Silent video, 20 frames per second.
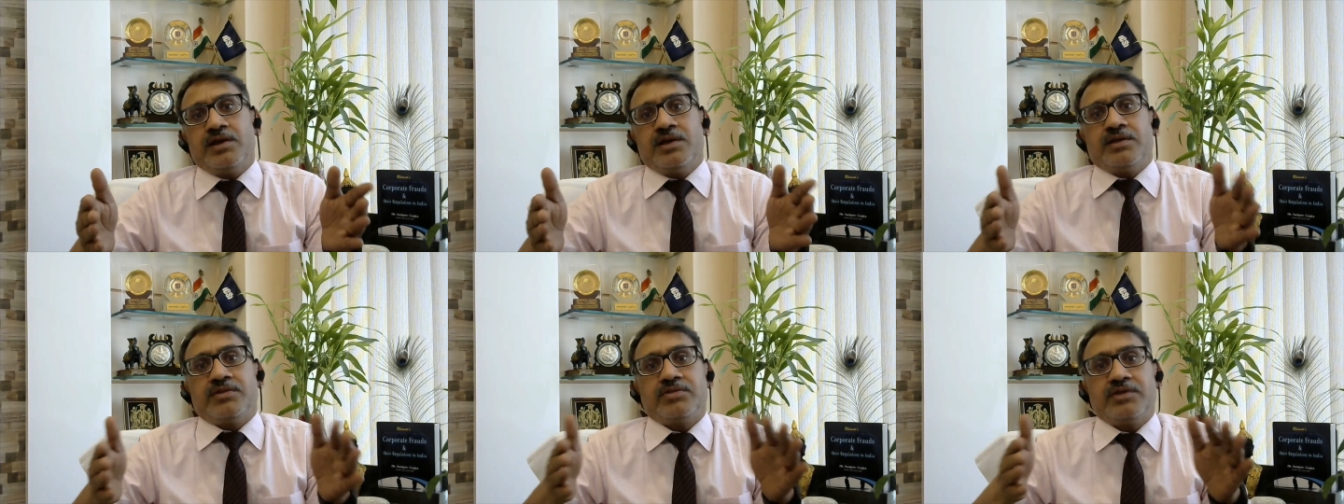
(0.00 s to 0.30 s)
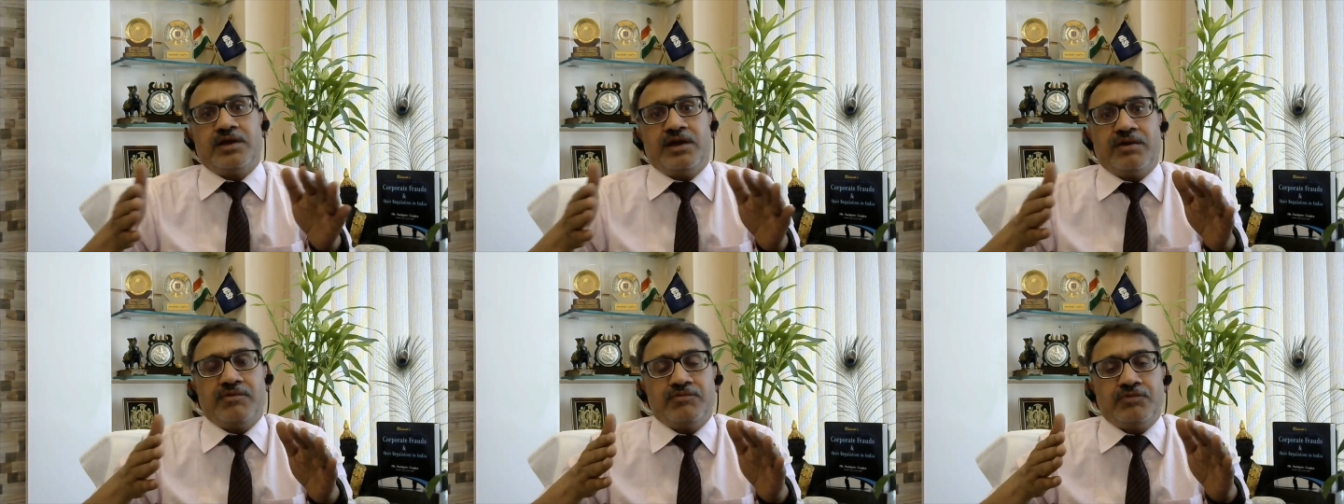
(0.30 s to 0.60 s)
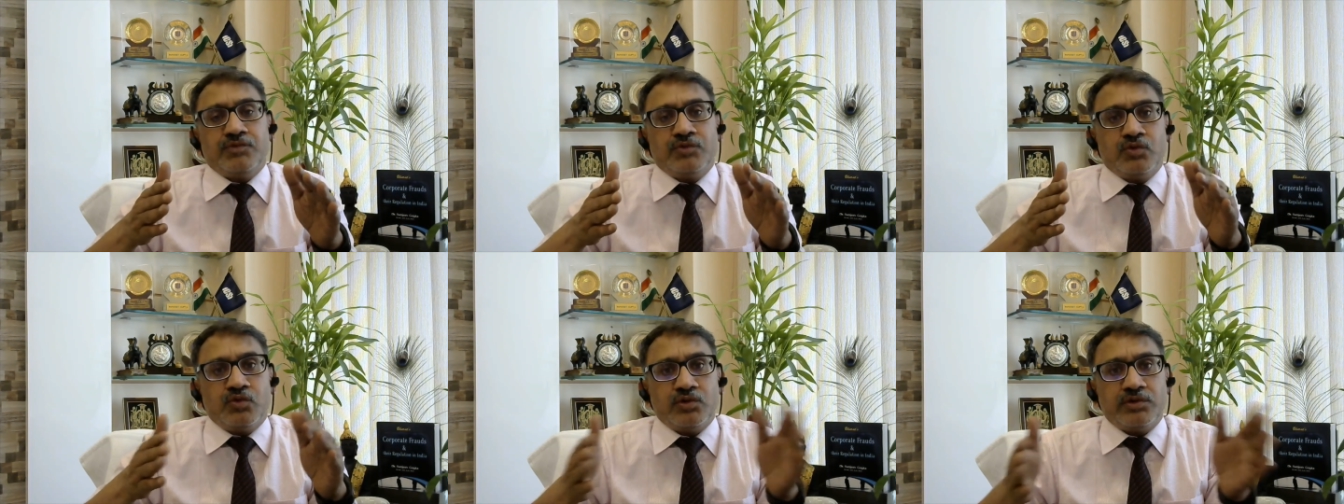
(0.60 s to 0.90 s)
they have
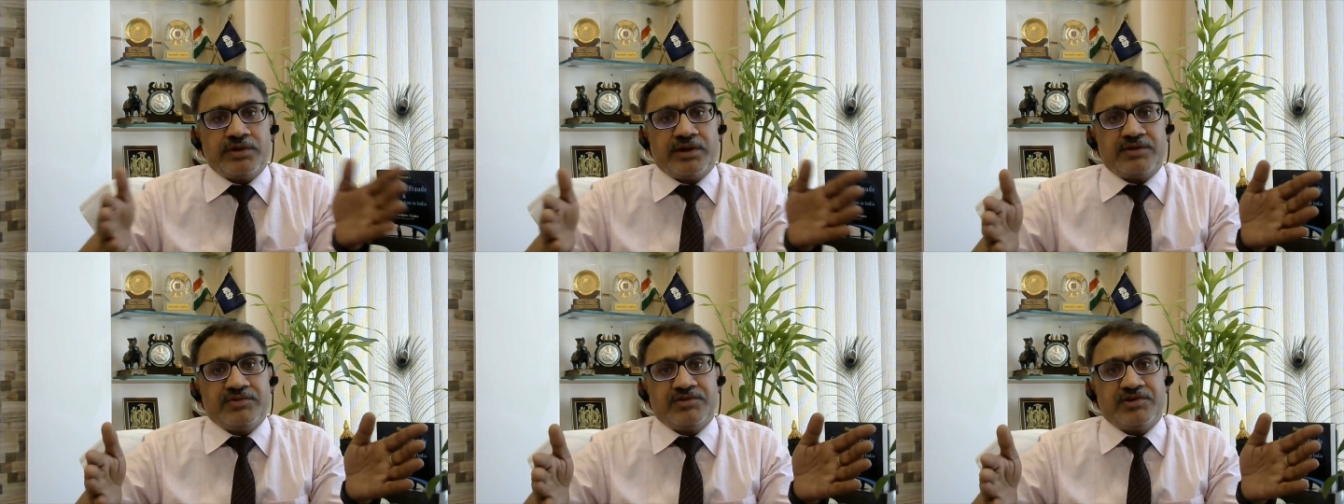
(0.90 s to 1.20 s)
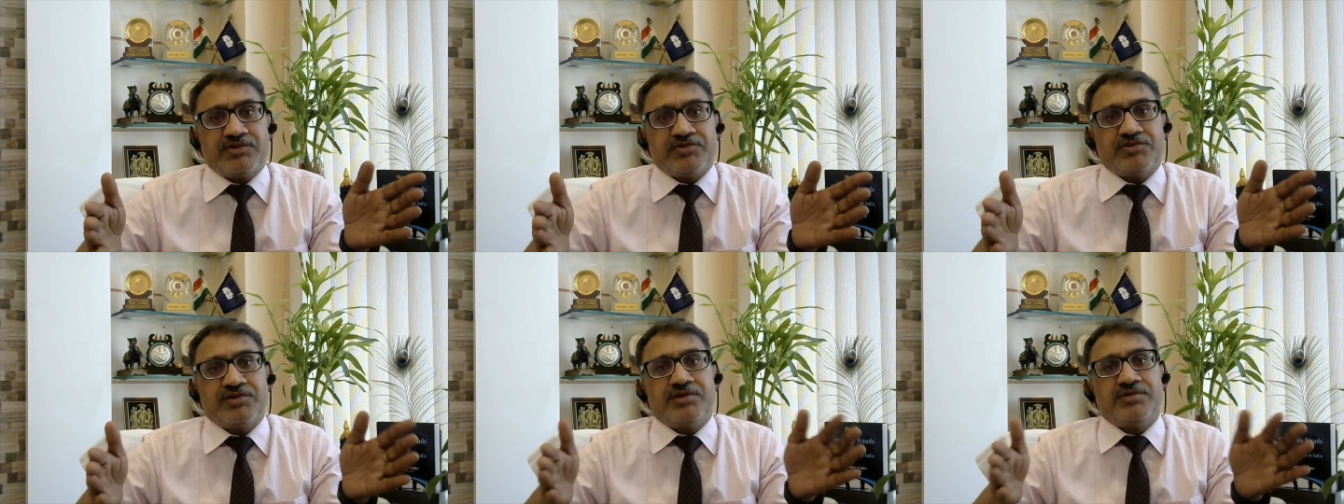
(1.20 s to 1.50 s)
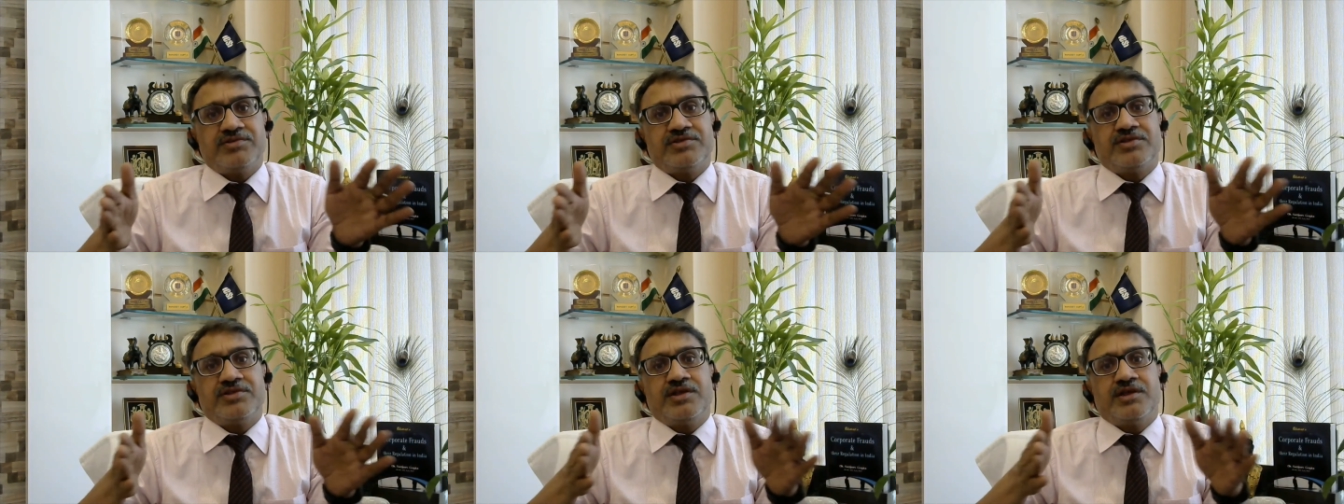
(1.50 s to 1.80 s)
no
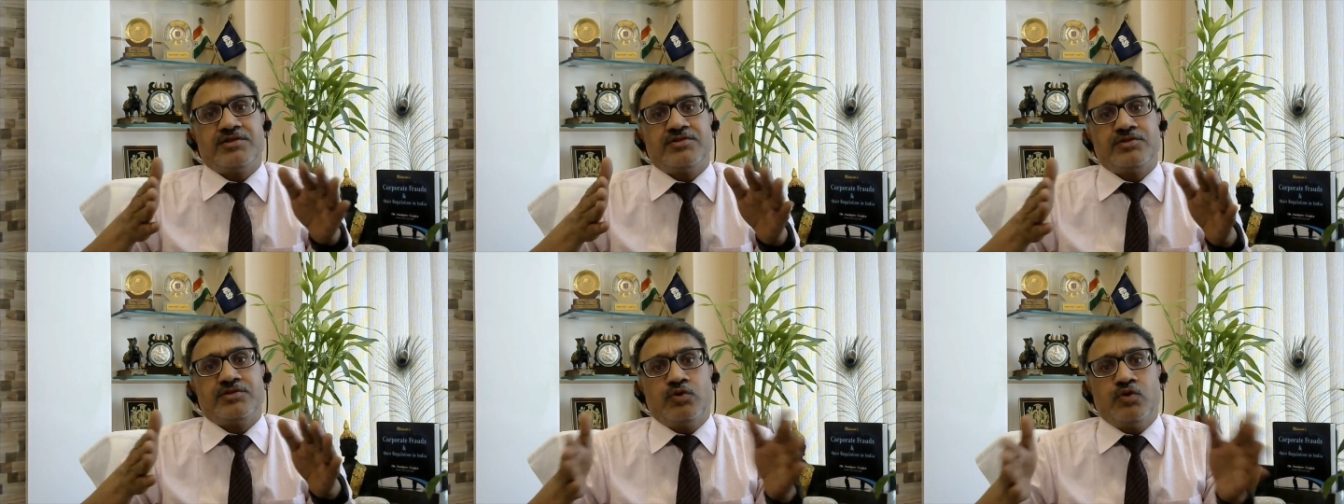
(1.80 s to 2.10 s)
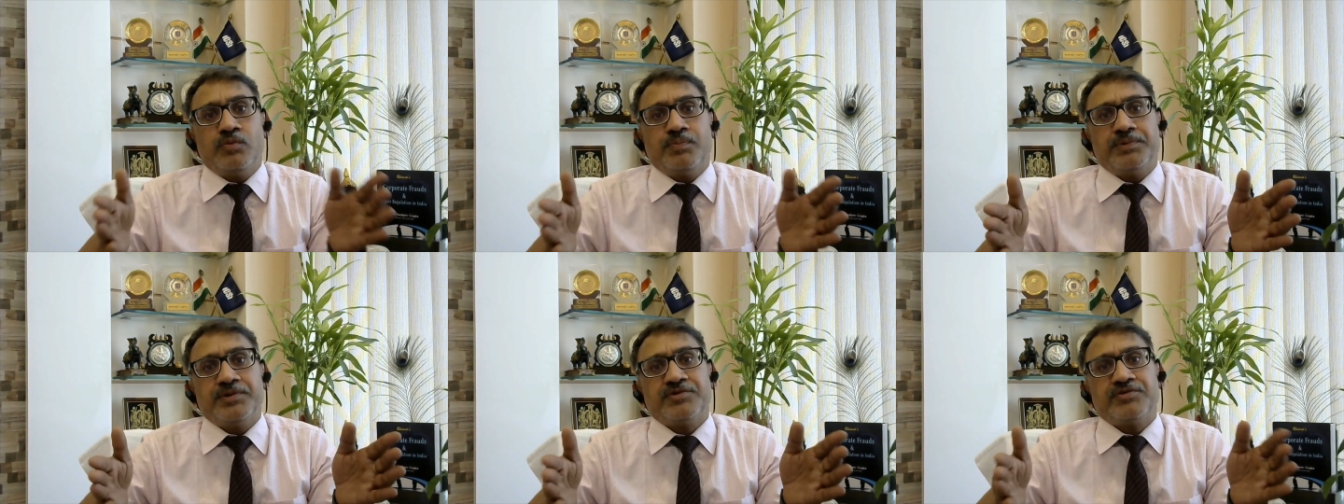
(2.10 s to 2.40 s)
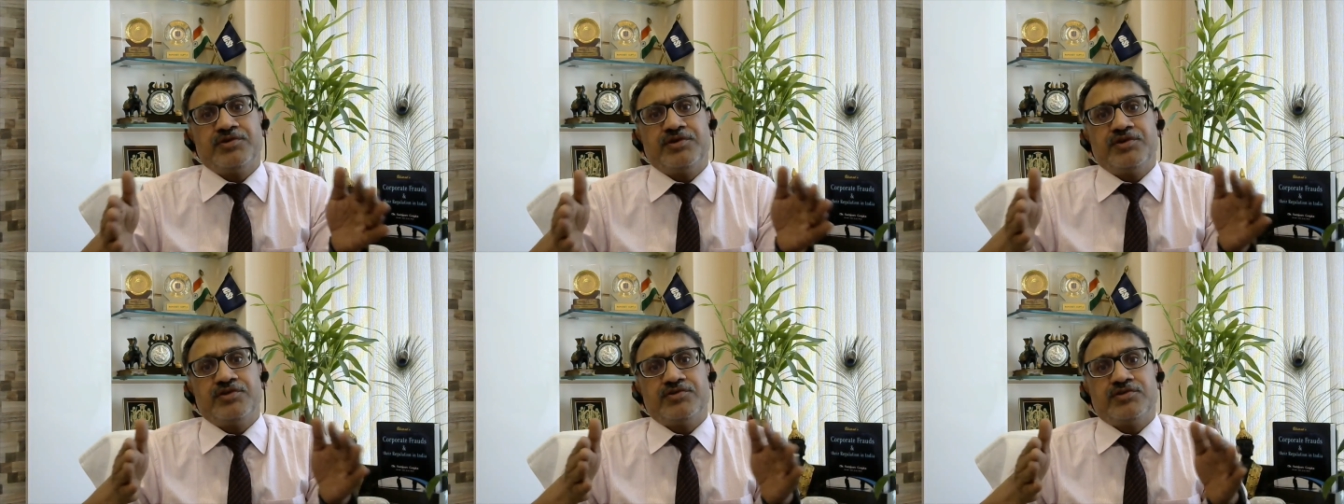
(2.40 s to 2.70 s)
transactions, there is no
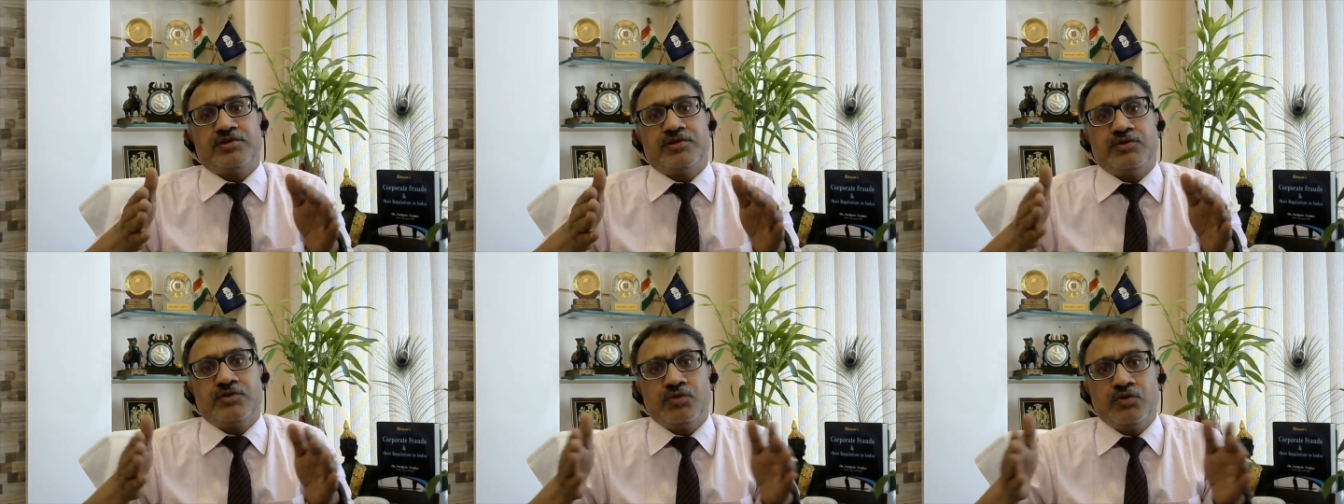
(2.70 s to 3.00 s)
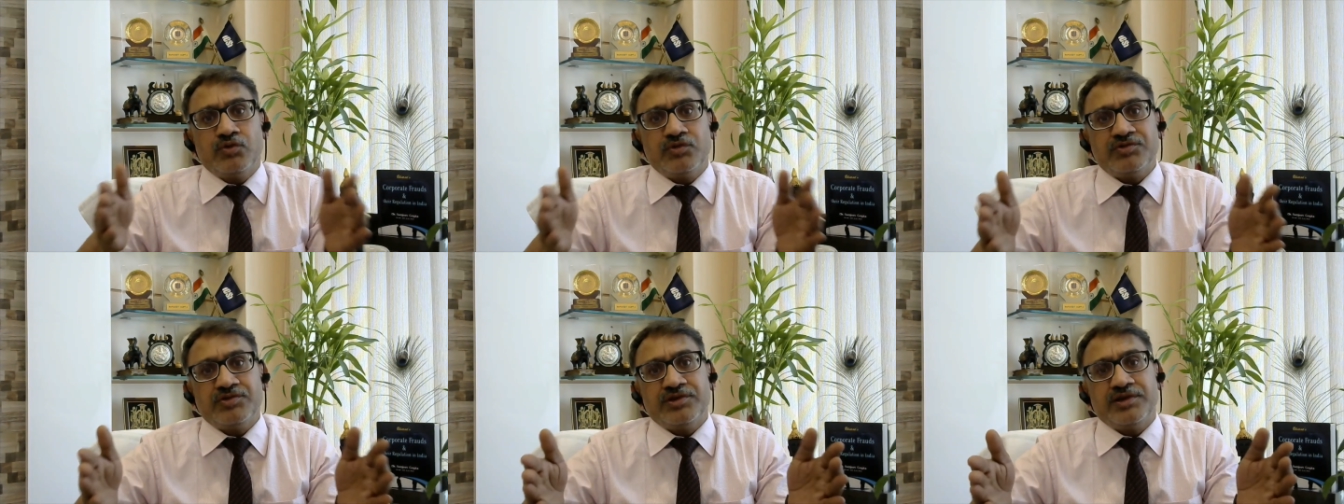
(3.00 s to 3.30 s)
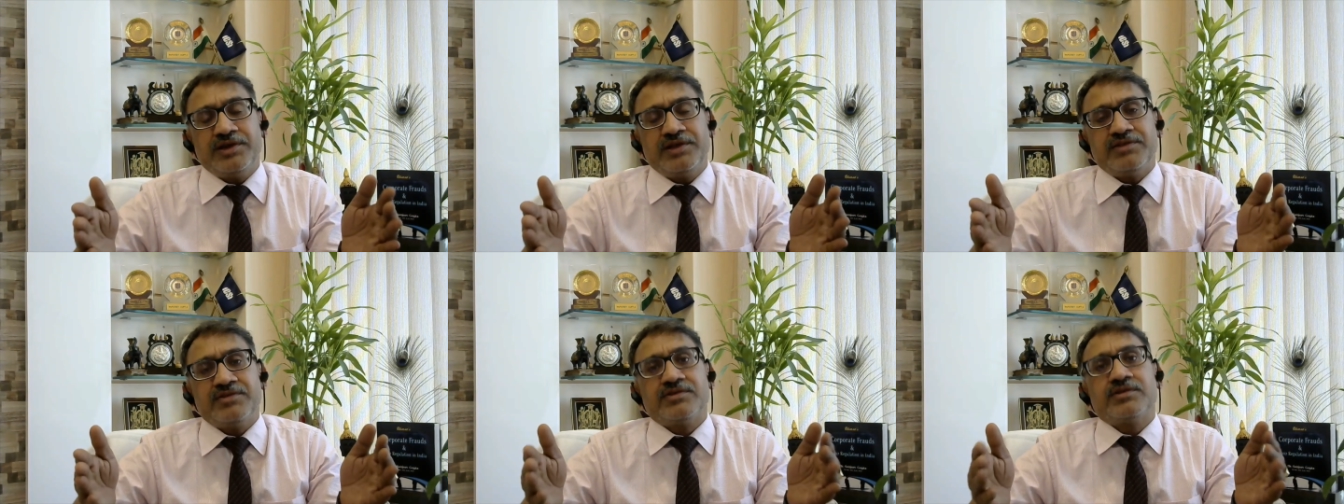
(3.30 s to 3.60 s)
purchase, no
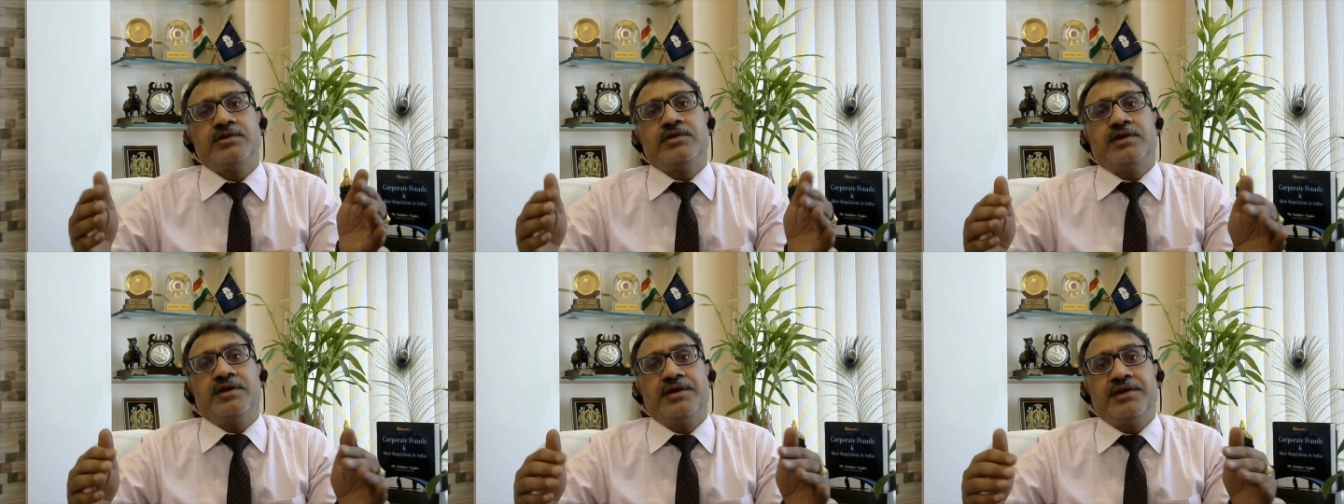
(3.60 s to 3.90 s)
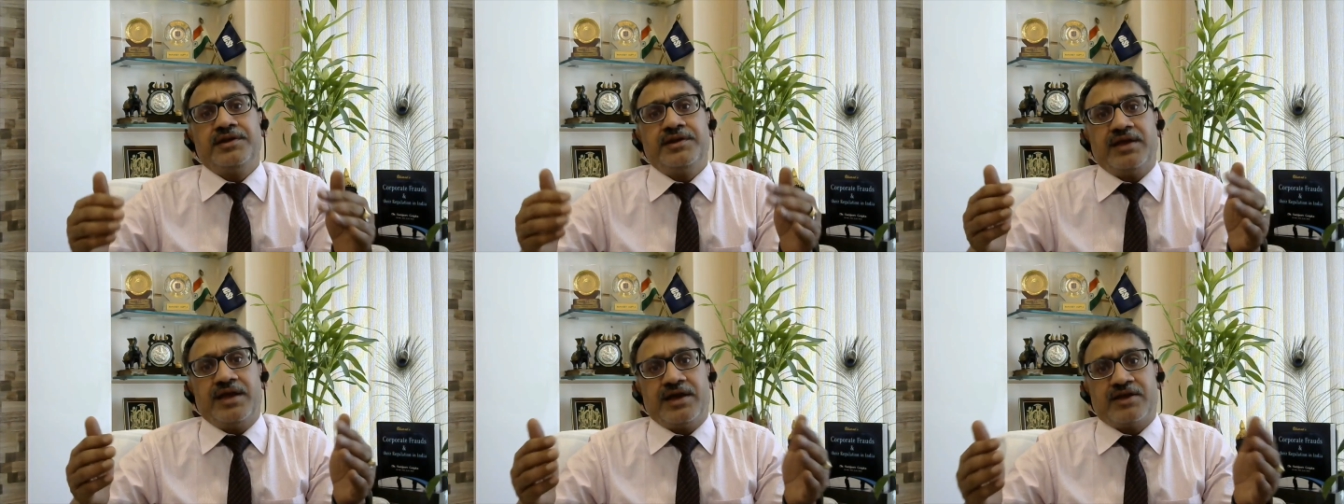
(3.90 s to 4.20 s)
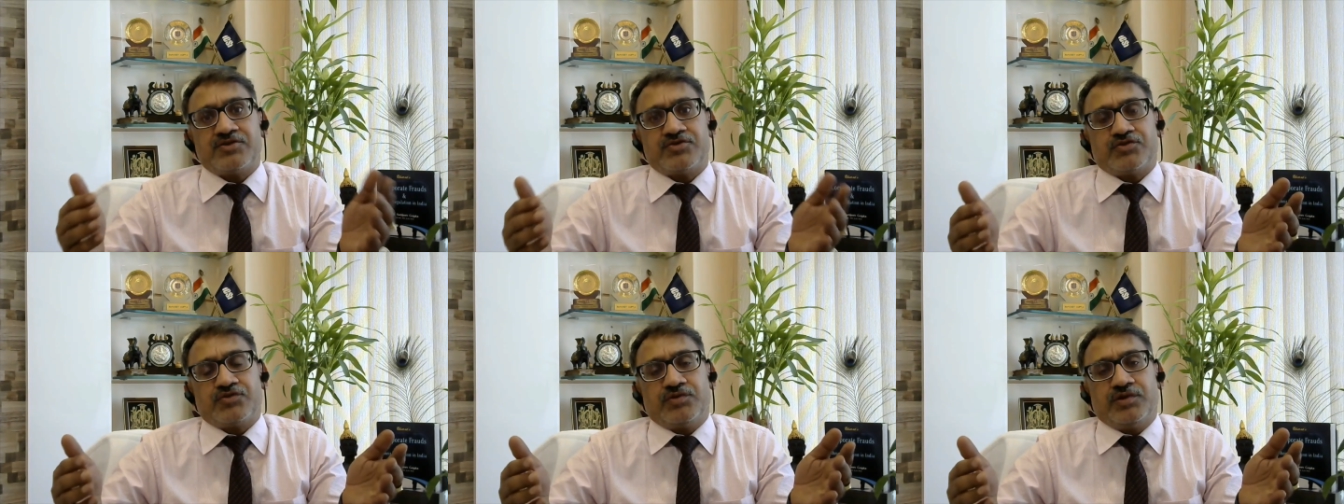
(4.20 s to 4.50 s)
sales in
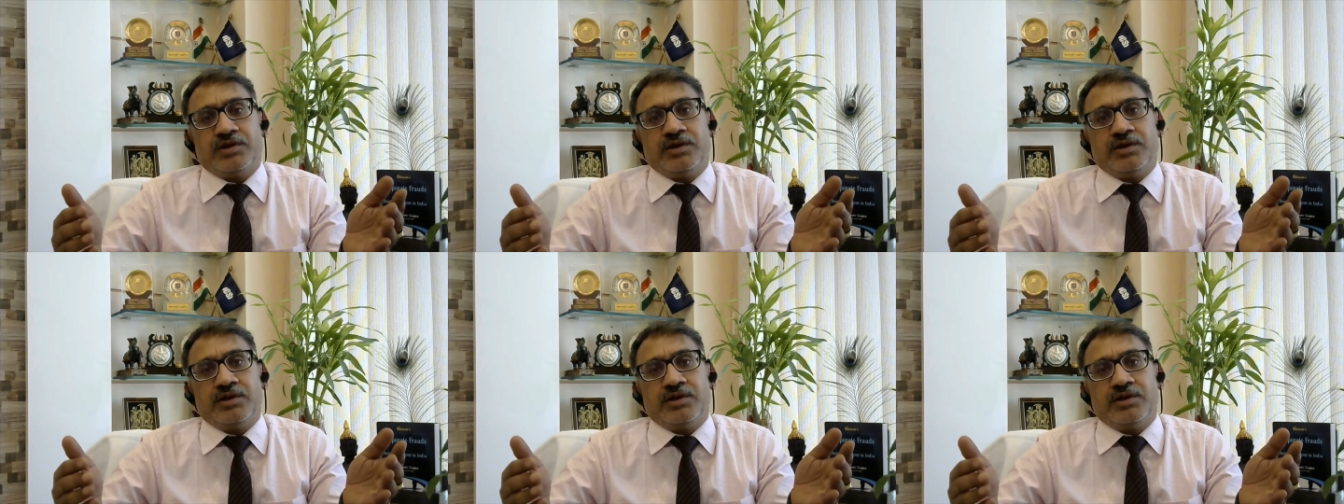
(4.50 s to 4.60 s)
actual,